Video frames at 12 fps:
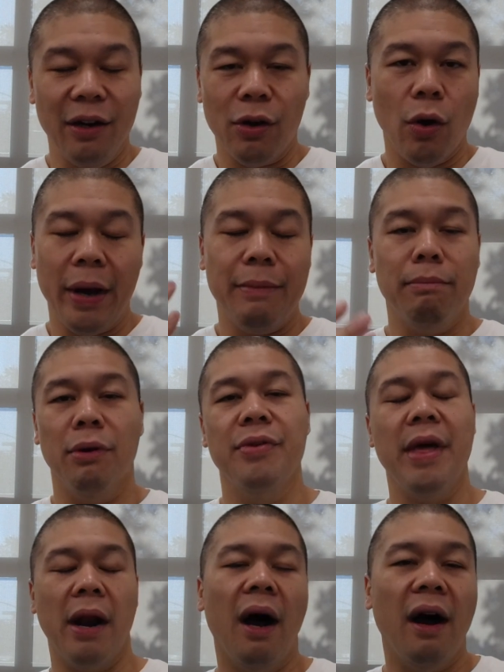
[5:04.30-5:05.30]
know, go ahead and
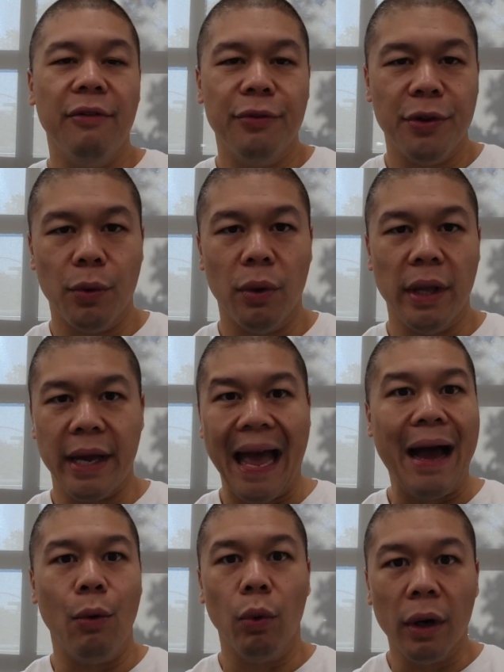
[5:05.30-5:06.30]
burn that off, whether we're like
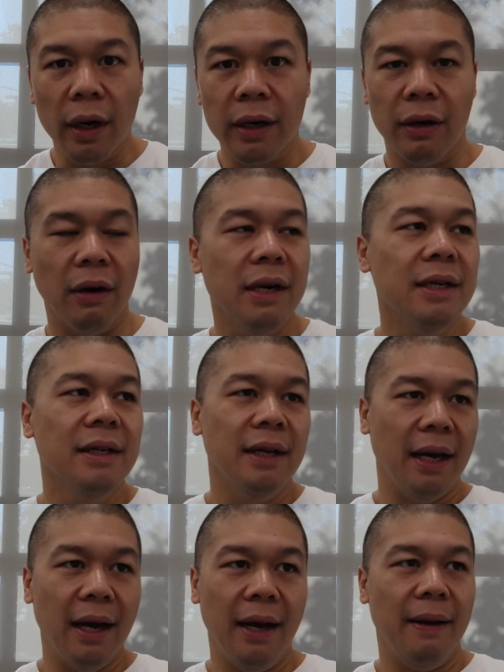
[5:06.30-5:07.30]
at work or,
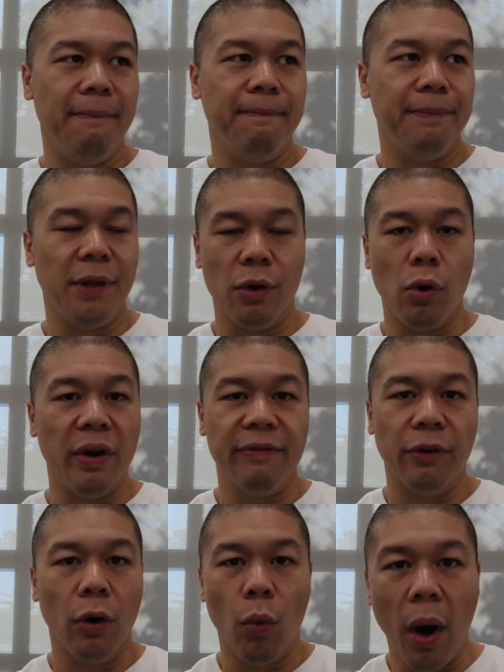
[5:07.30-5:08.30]
you know, going
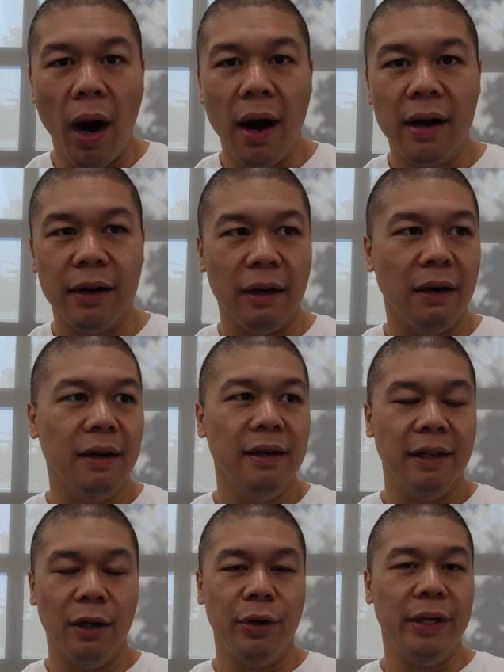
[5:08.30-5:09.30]
for a walk, or,
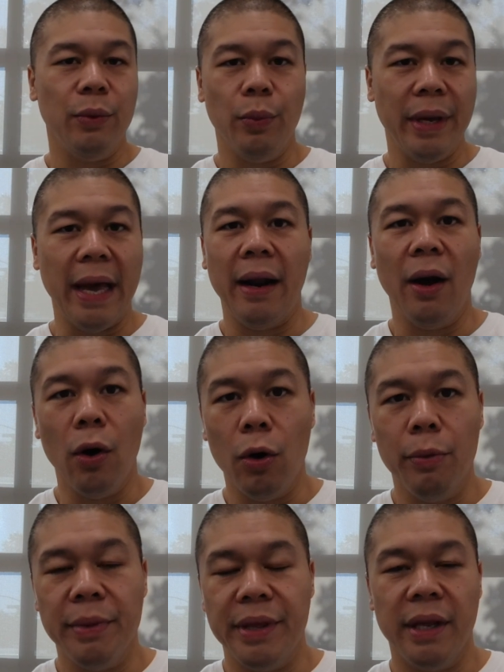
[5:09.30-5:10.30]
you know, we get
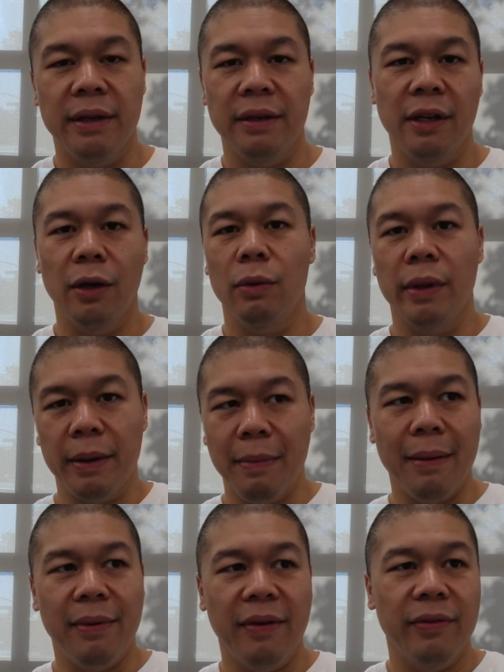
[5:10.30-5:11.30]
home and then, you know, like
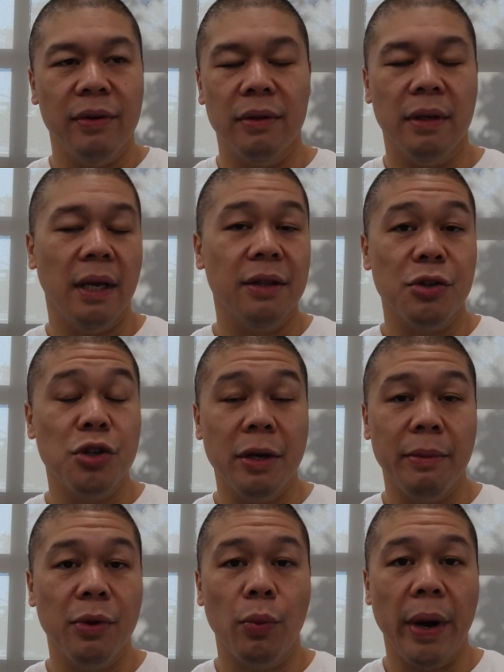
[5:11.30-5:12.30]
maybe even hit the
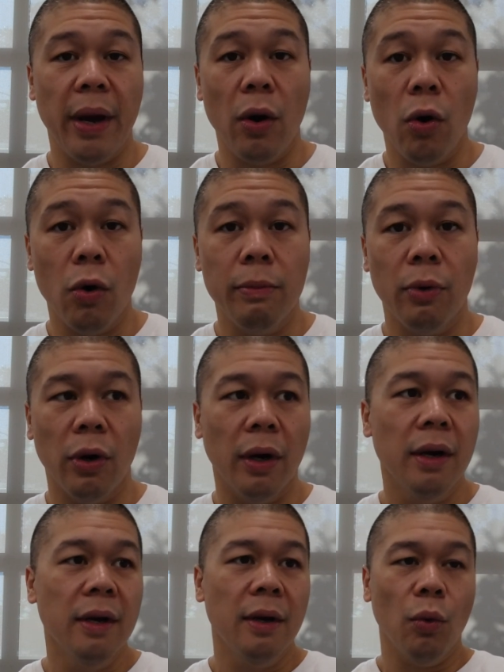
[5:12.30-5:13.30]
gym on the way home or
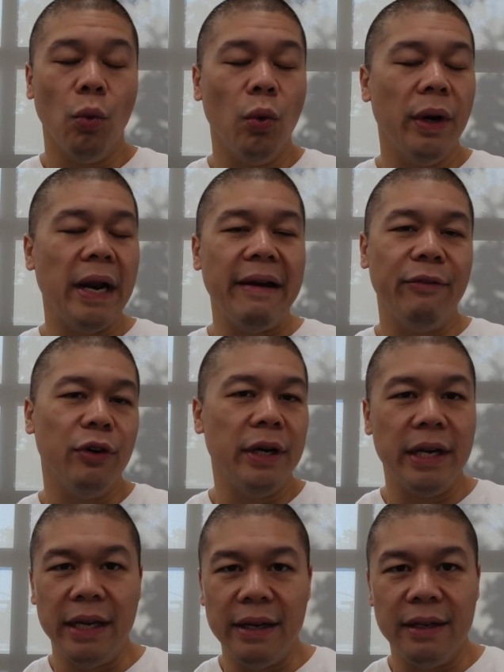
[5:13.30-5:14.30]
whatever
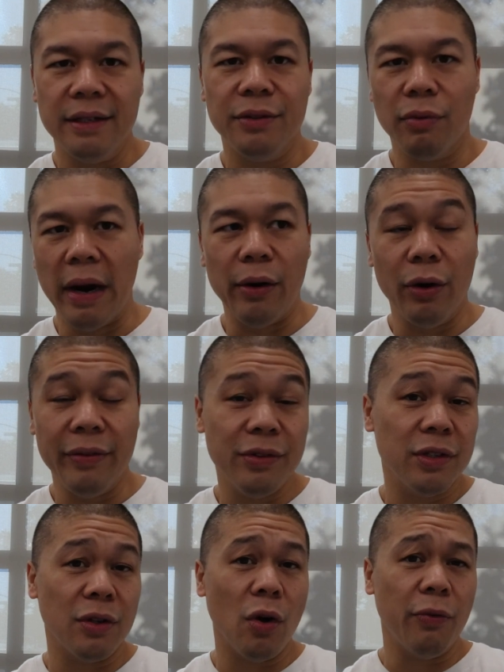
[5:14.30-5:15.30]
it is, right? Or
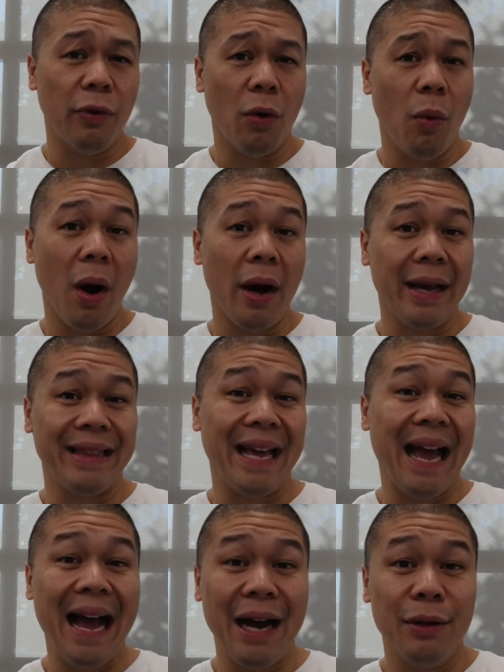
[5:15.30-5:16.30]
even just go for a walk at
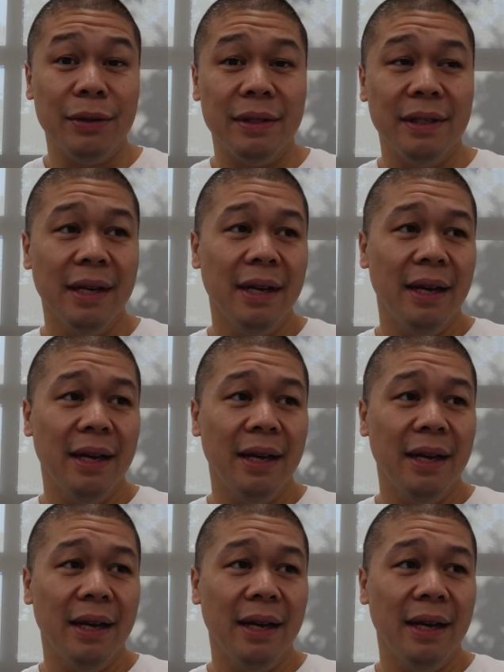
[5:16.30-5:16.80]
the house.